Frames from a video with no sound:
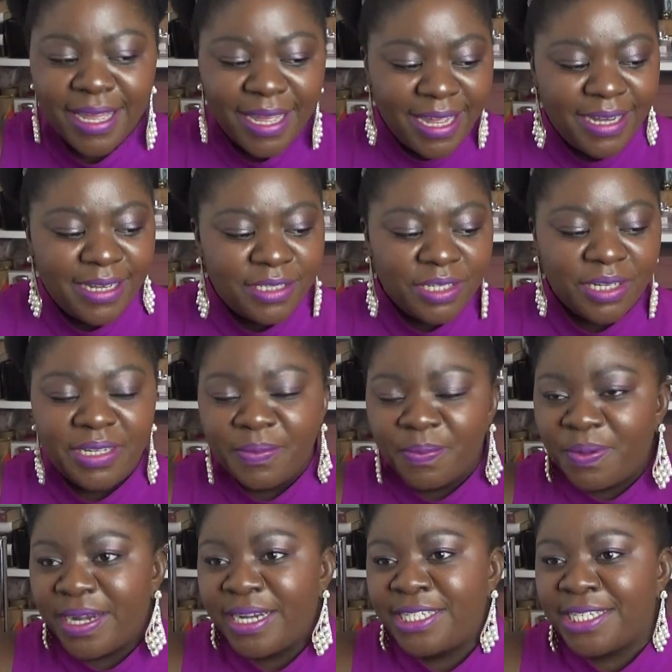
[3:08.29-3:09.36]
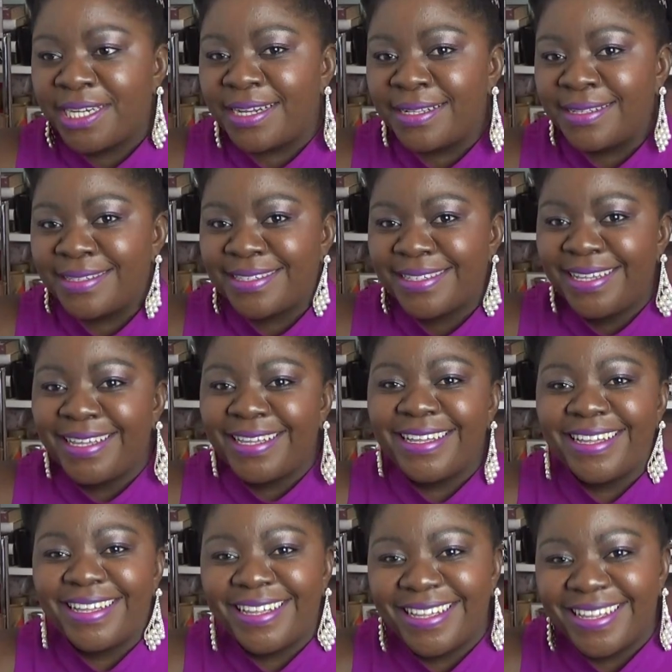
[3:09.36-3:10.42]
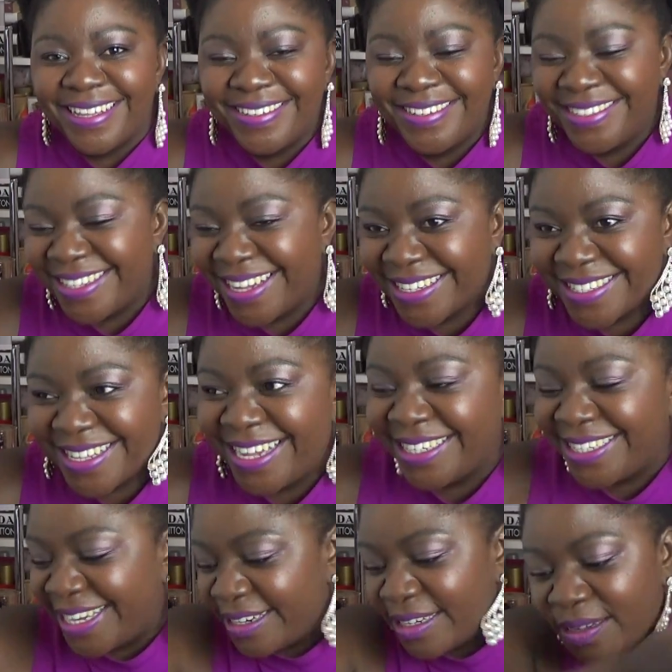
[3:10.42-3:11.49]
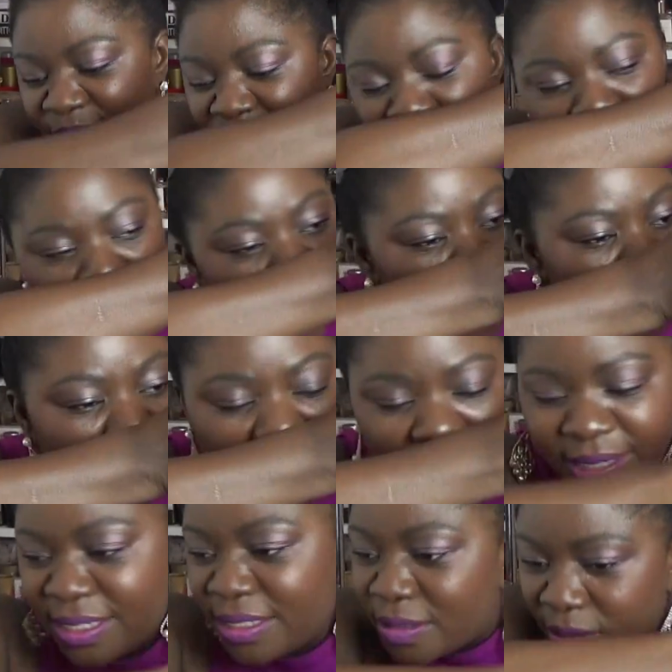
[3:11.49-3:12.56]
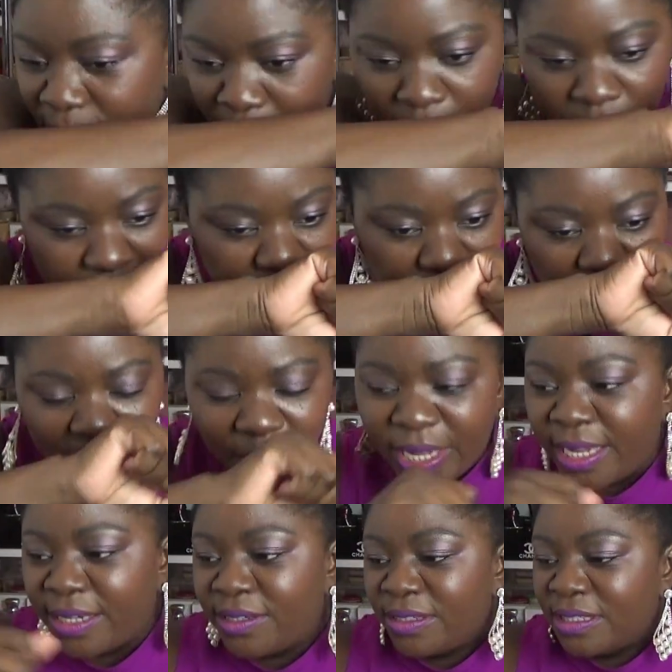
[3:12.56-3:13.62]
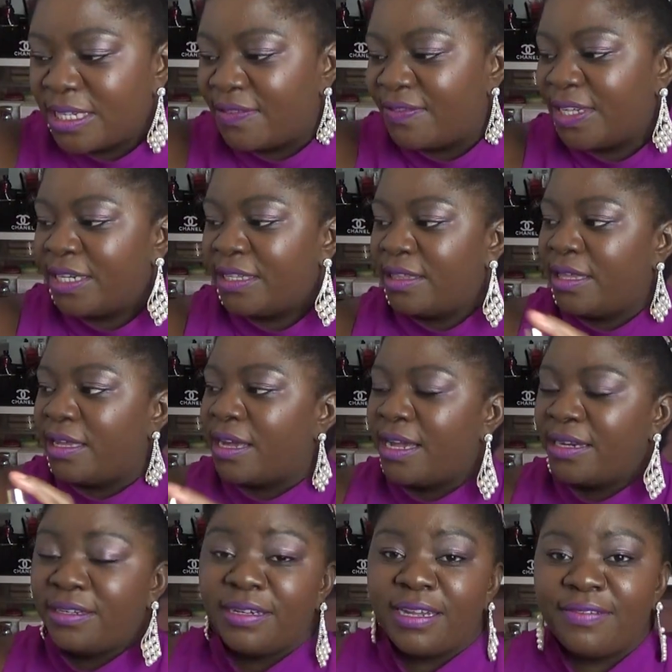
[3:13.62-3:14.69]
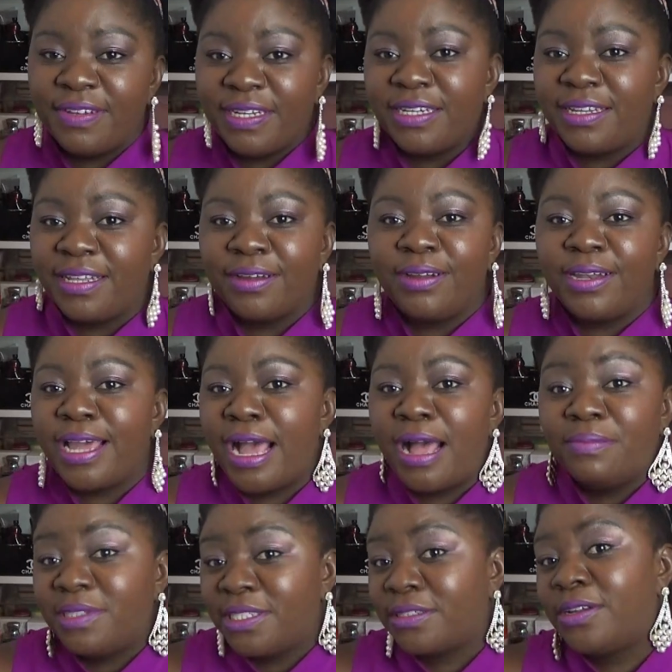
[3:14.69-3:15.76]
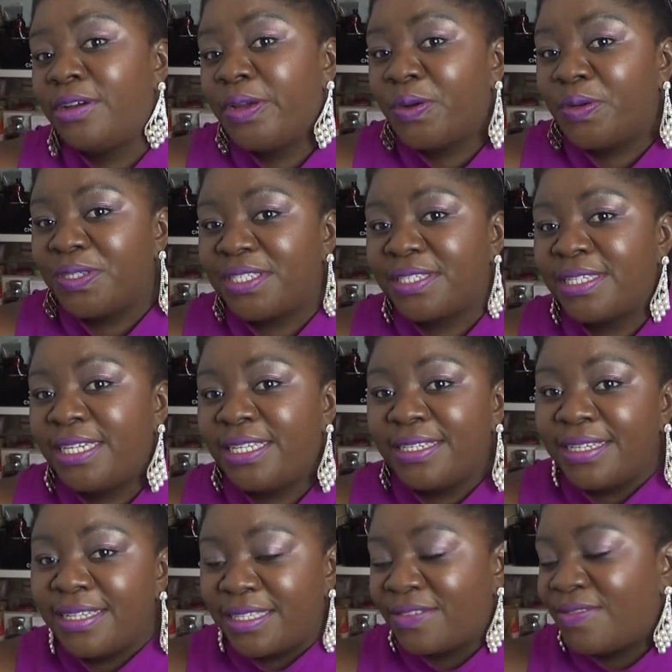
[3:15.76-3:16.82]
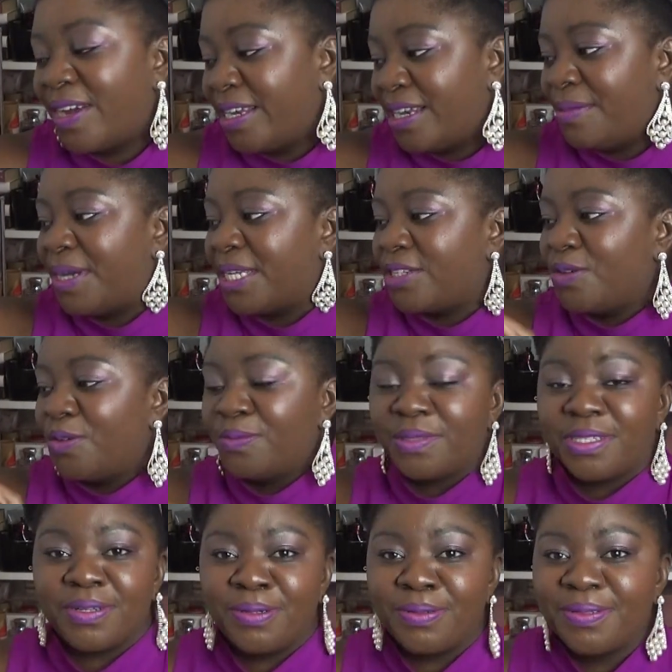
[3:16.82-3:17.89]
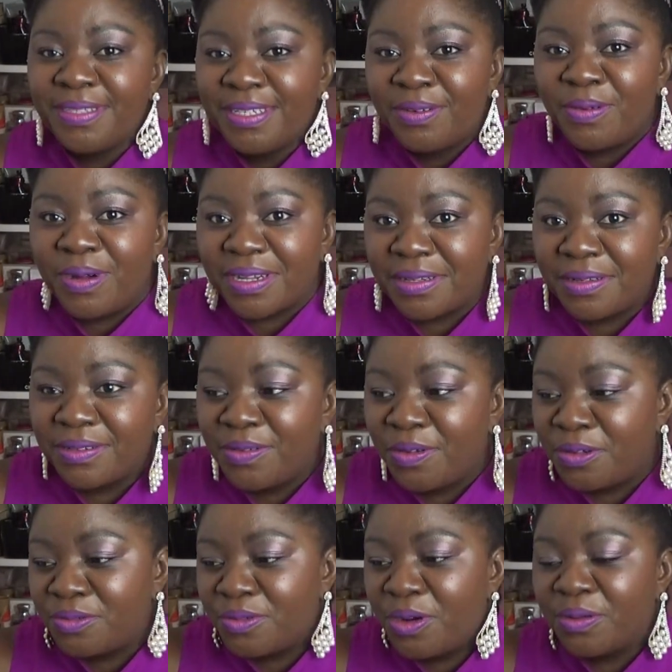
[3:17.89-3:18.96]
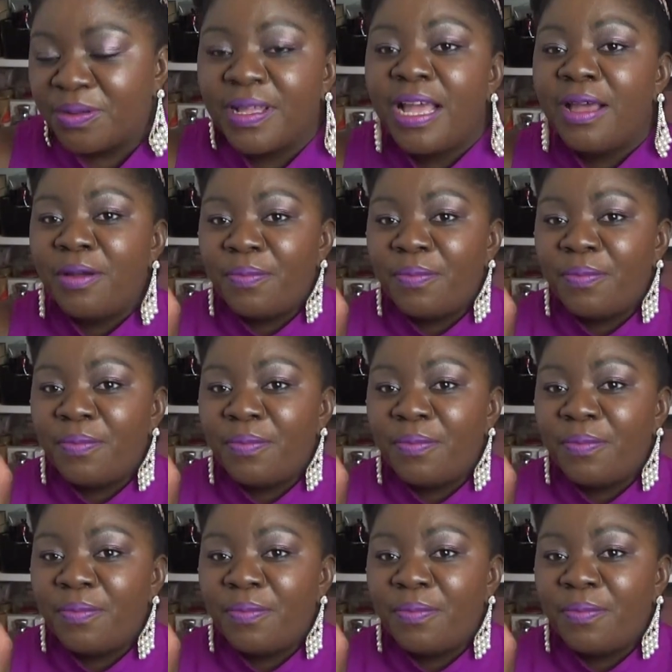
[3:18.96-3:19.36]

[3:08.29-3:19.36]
Initial impressions. Who's excited? I need to go where I don't have anything. I don't have anything on there. I'm just going on screen. It's fine, I'm at home, so what could go wrong?